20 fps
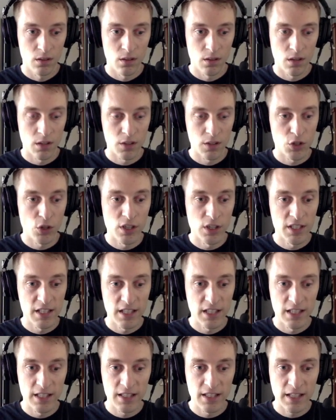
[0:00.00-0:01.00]
Uh, so you can
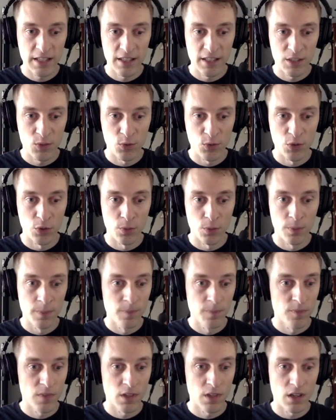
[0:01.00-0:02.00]
see inside this room,
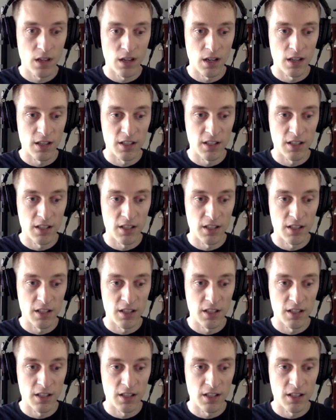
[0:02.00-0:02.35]
uh,